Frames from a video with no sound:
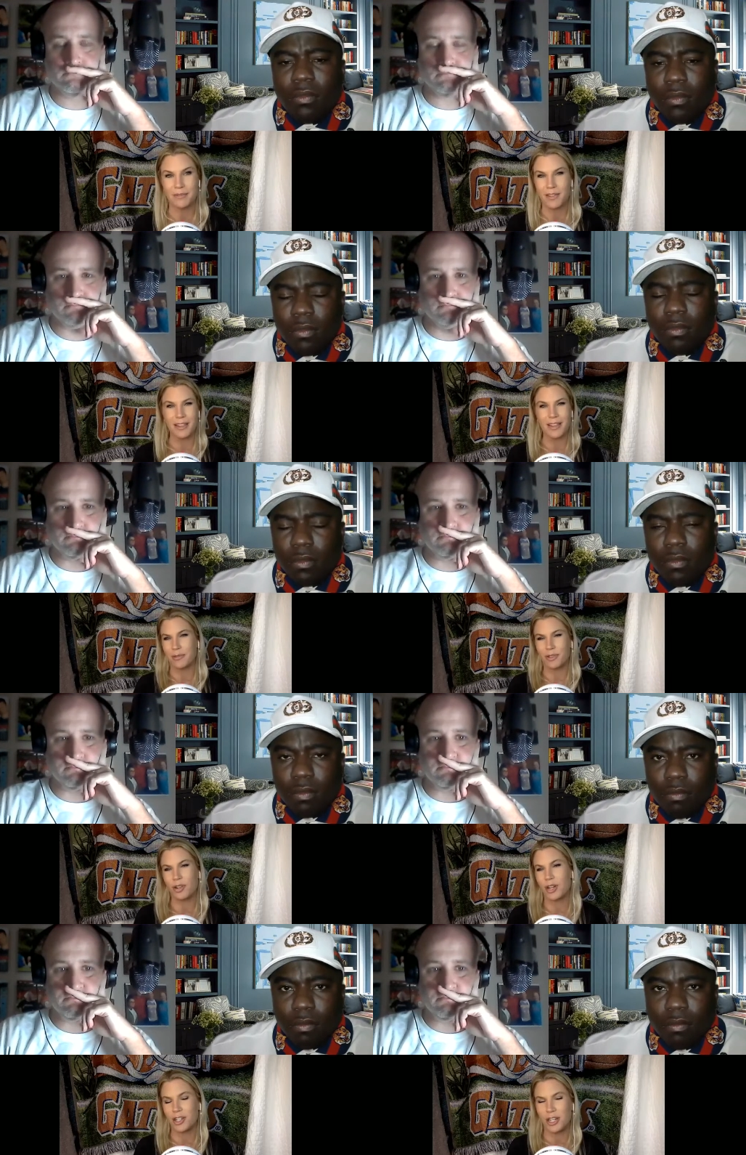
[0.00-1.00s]
Speaker 1: Not that I was
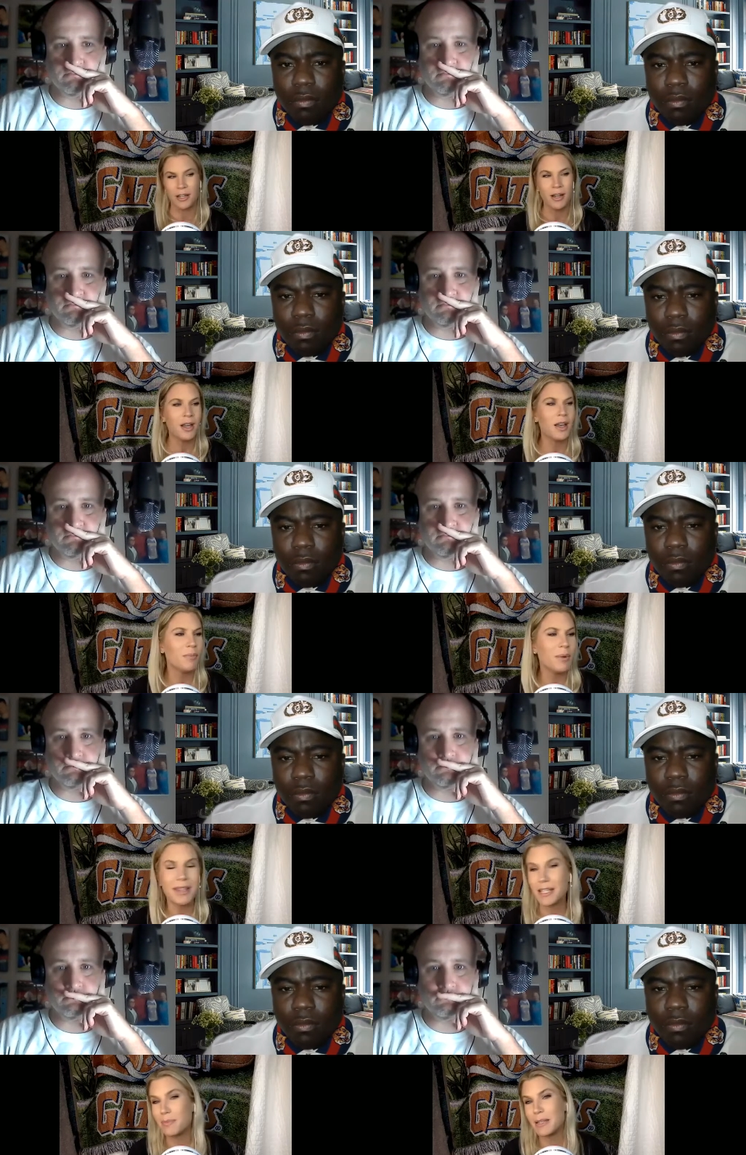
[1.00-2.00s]
crushing it, but
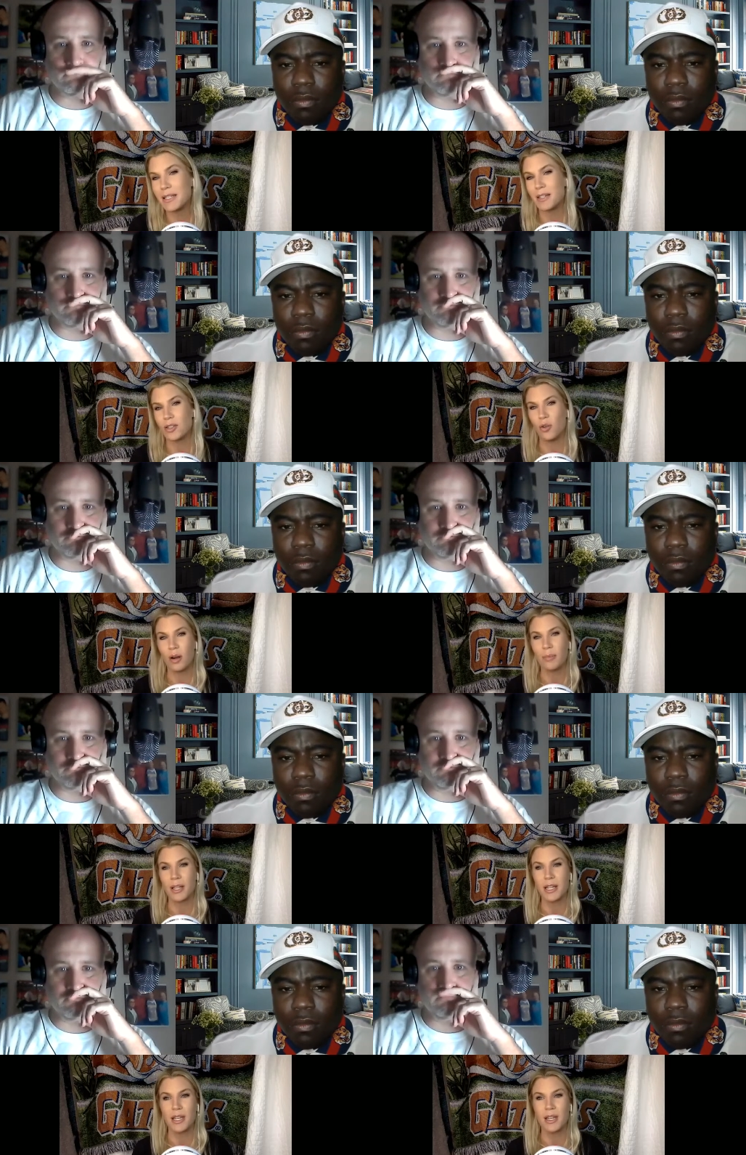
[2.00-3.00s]
this business
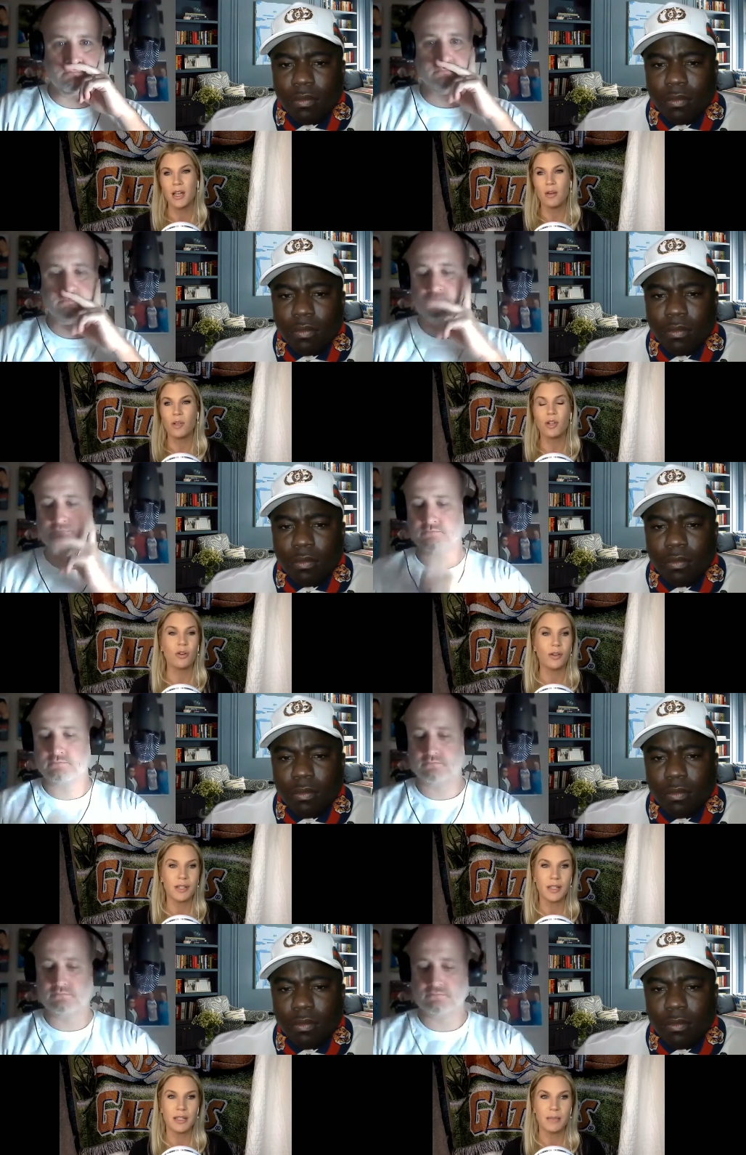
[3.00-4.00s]
normally, when you go into
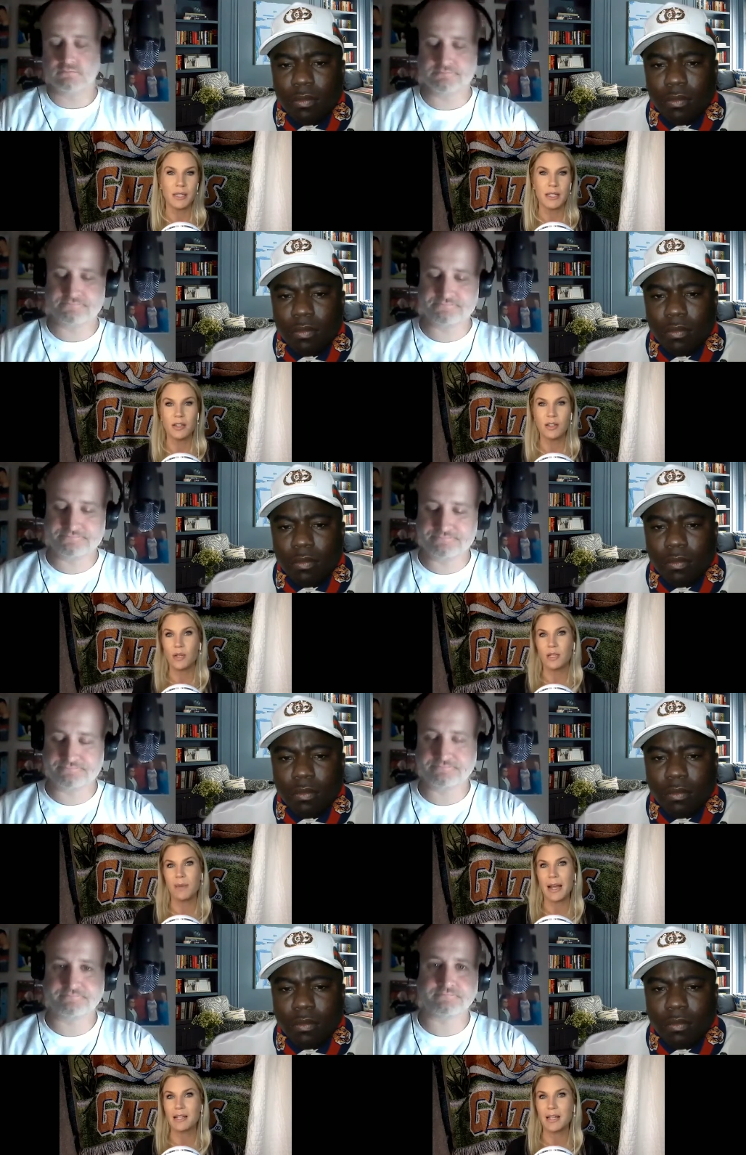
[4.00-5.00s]
this business, you
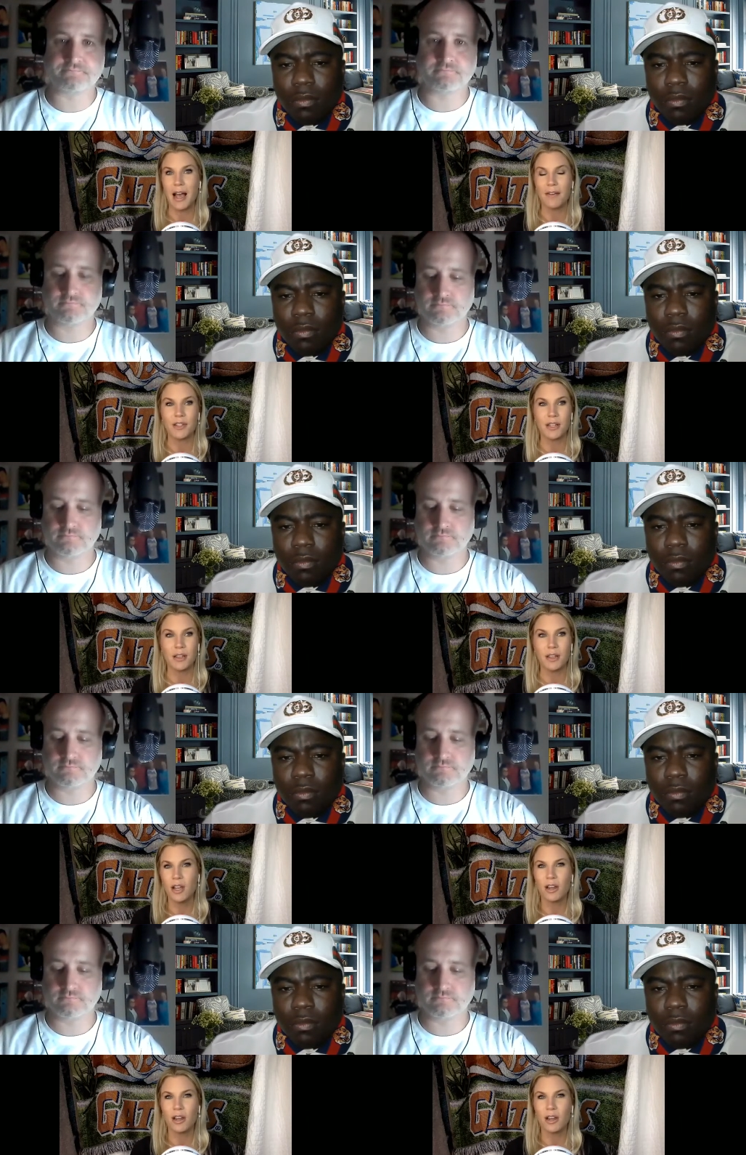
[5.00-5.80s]
expect to have to, your